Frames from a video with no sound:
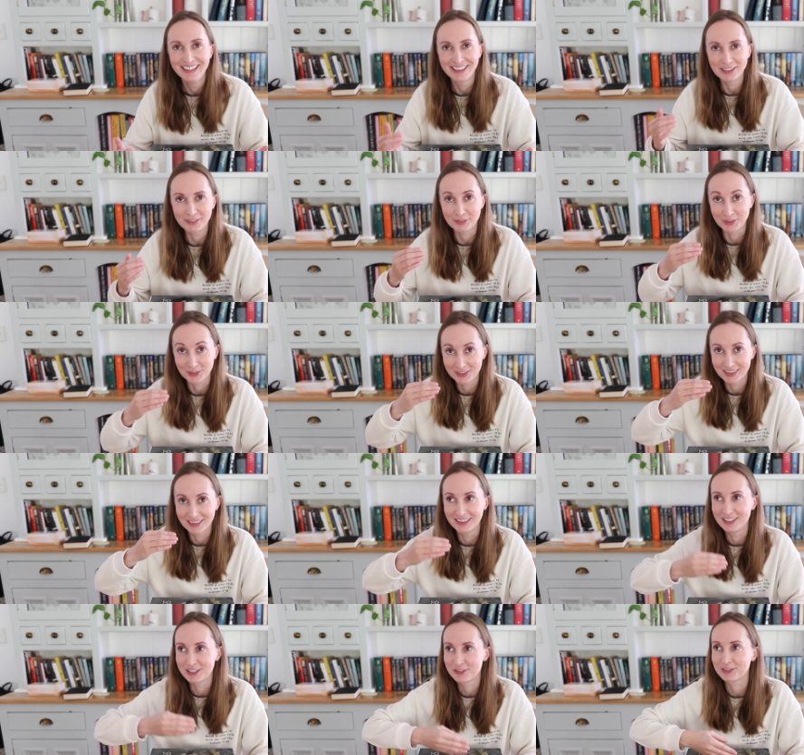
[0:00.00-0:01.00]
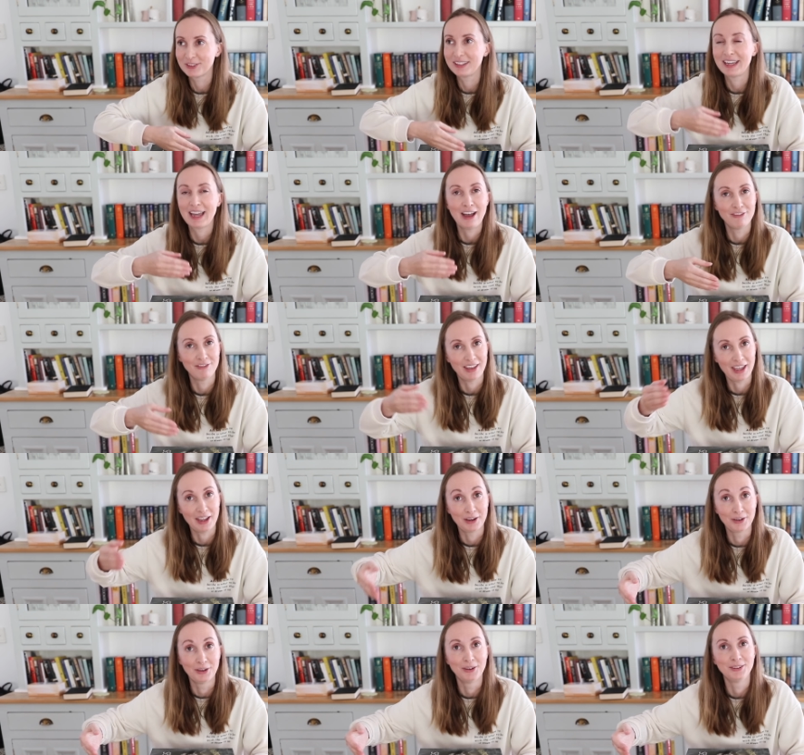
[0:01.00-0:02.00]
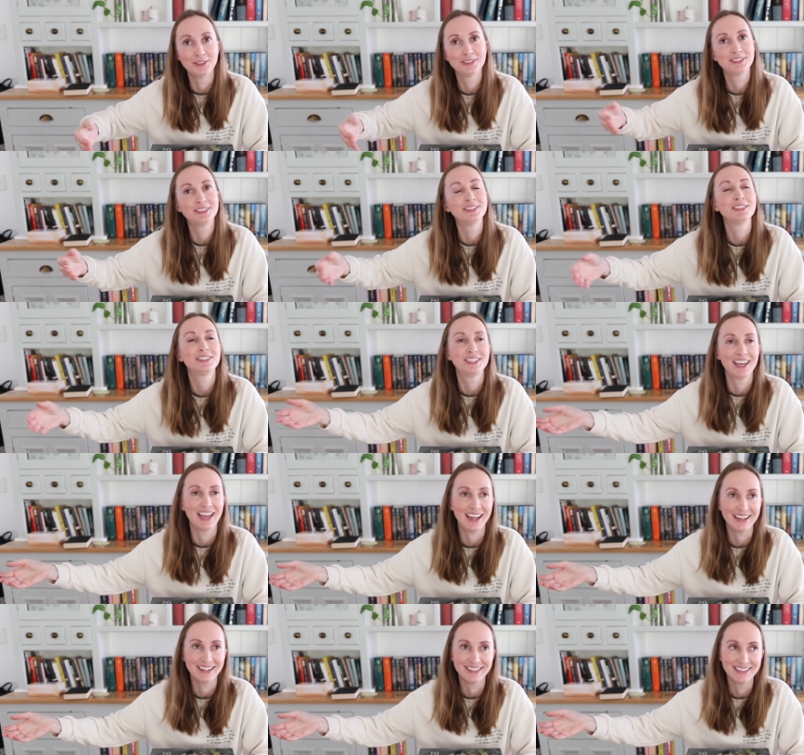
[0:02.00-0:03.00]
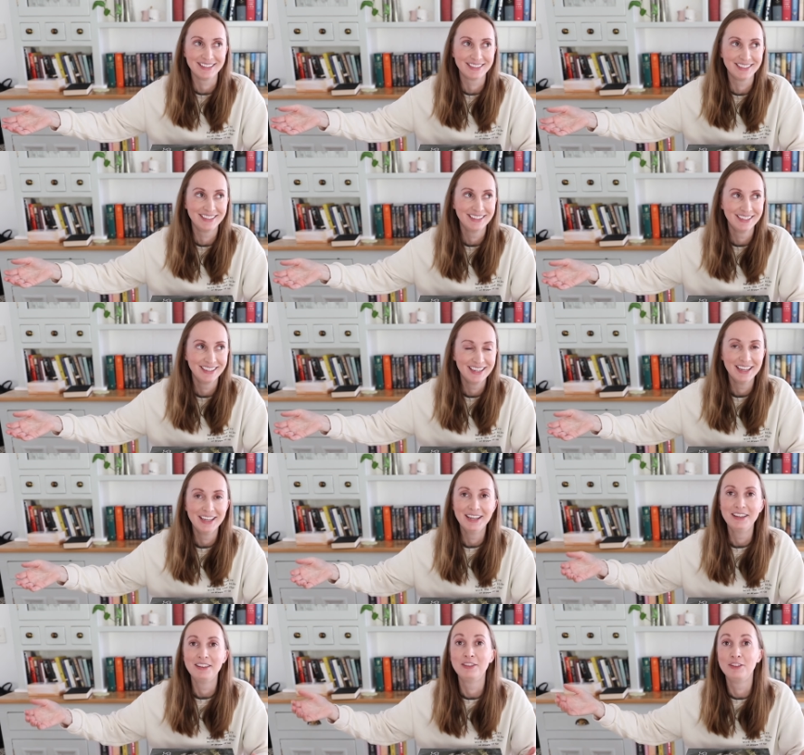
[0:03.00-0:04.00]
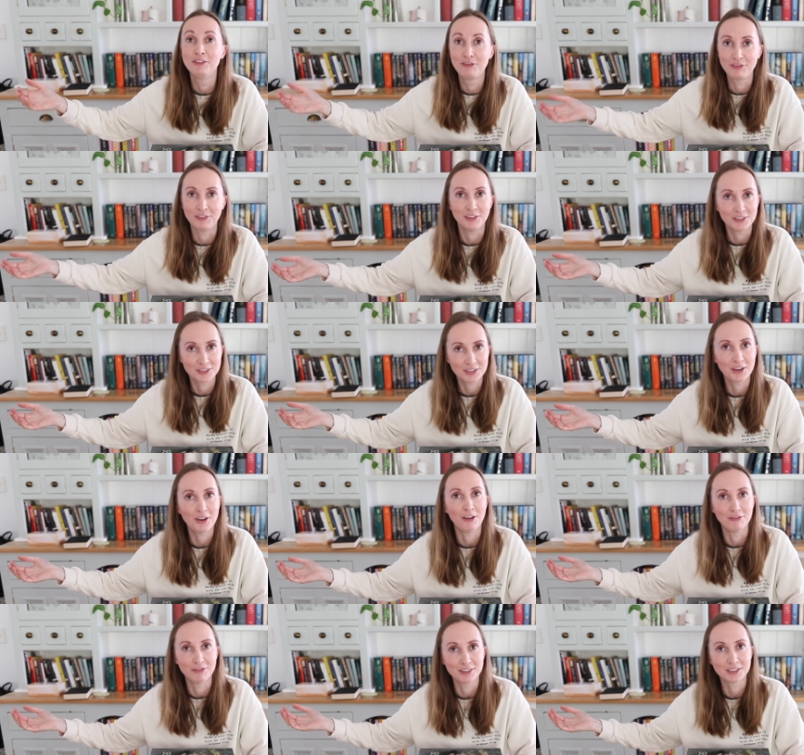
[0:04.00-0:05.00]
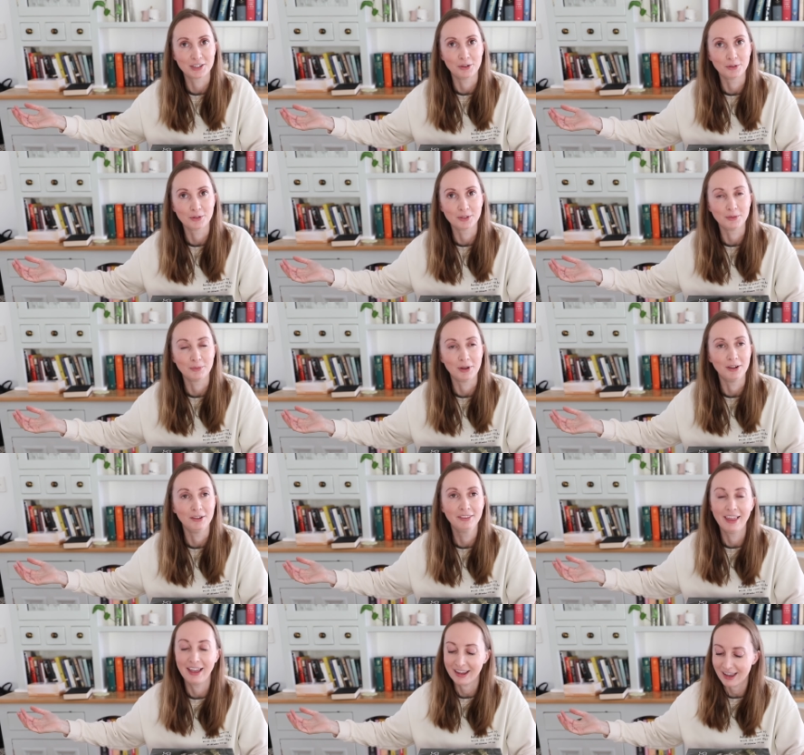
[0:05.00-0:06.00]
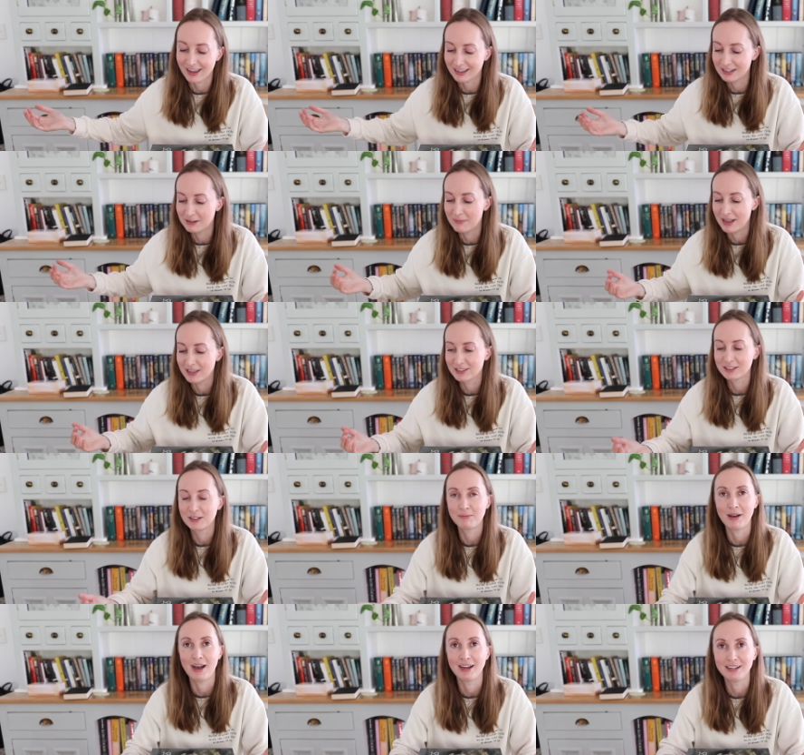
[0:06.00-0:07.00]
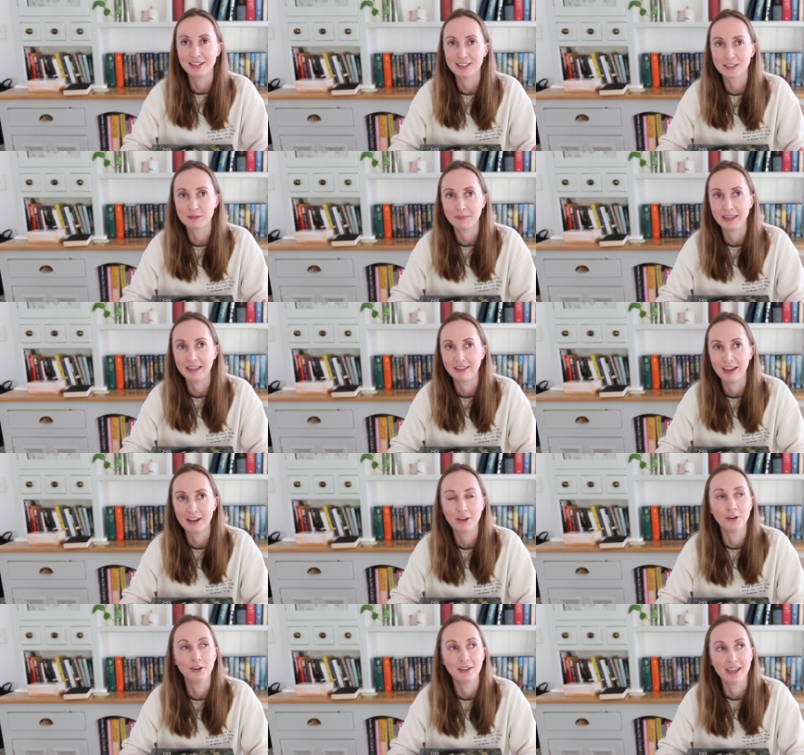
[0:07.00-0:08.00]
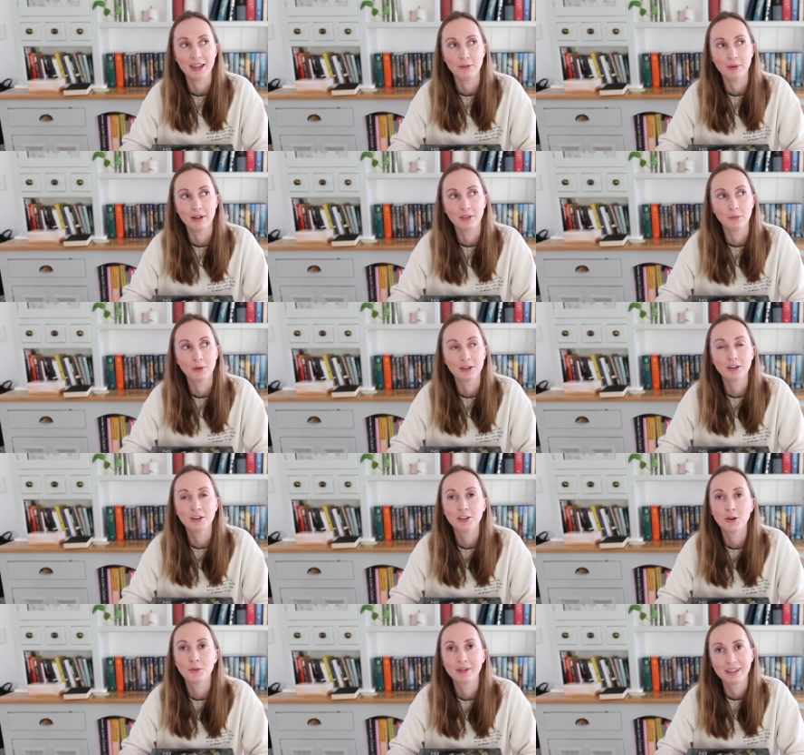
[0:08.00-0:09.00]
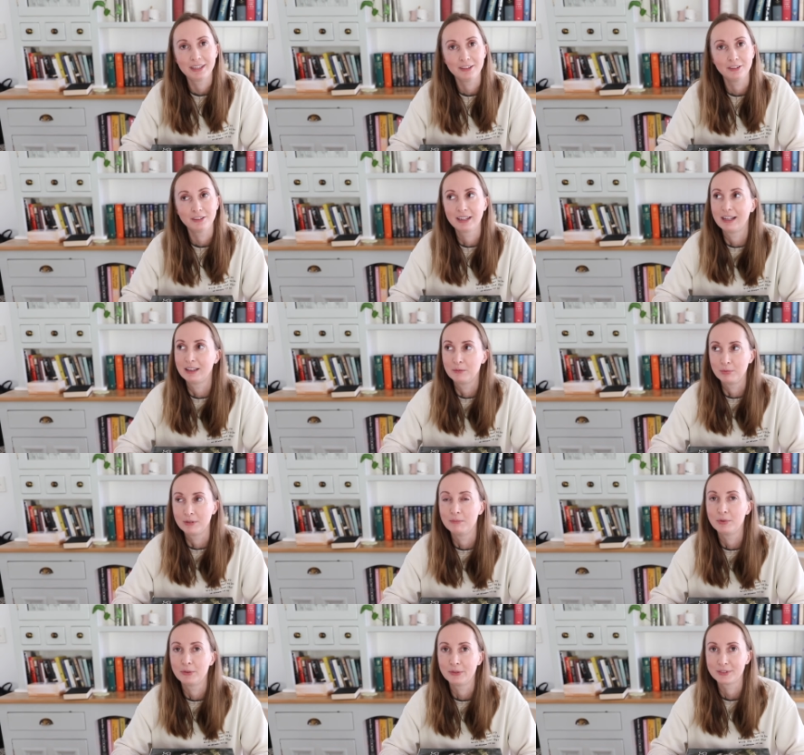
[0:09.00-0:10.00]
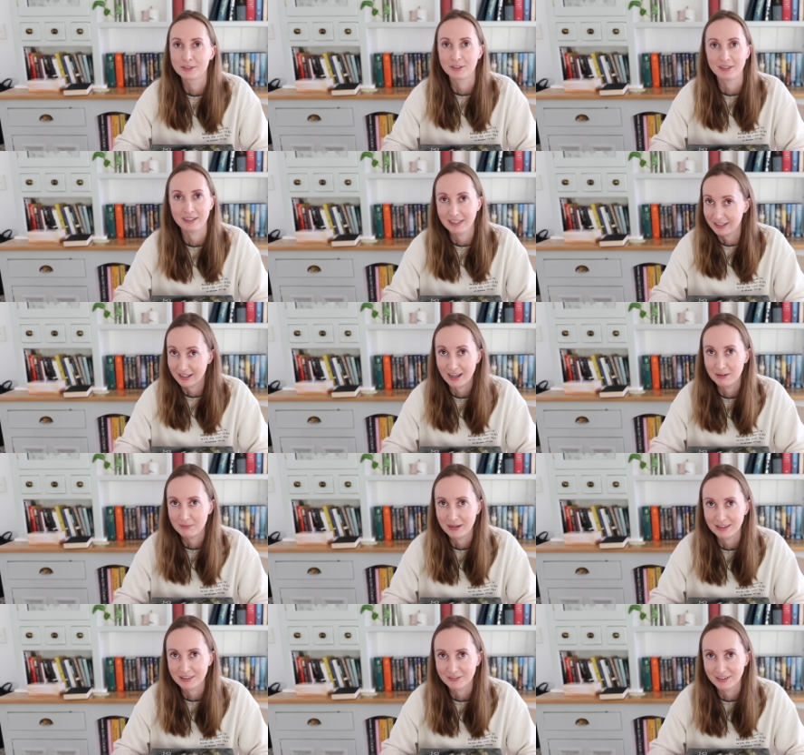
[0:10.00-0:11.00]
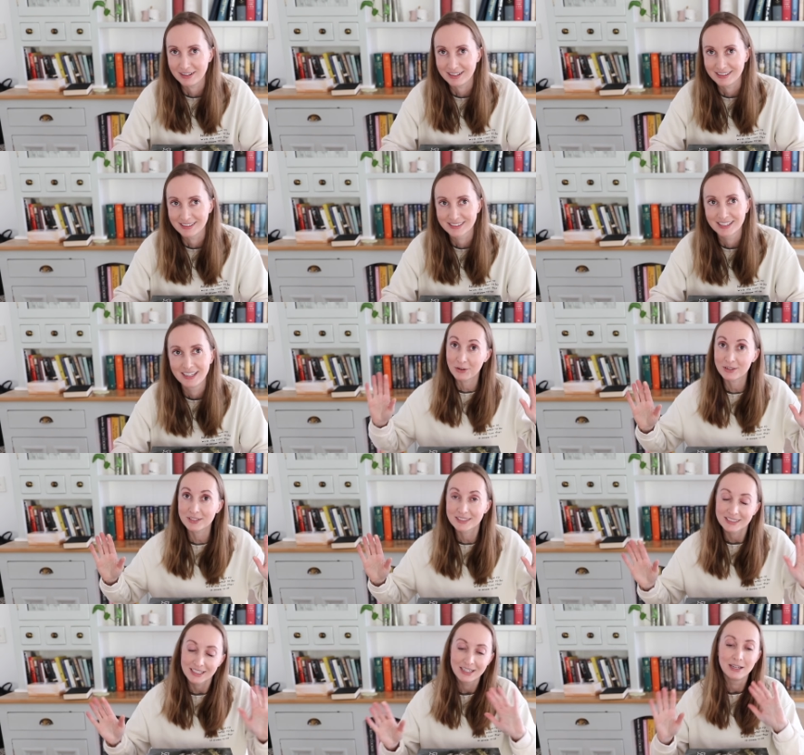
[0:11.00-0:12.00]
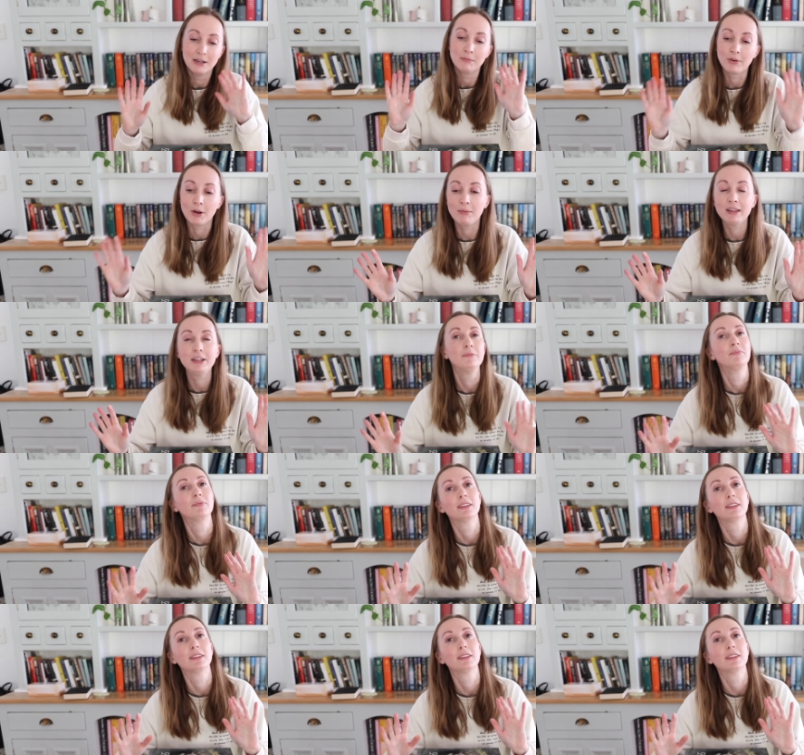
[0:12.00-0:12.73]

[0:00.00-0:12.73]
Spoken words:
that will literally have echoes to change the future of the Tolkien world. Like I can imagine a party just being like, okay, well, we're gonna go and kill Celebrimbor so that he can't make the rings. Of course, probably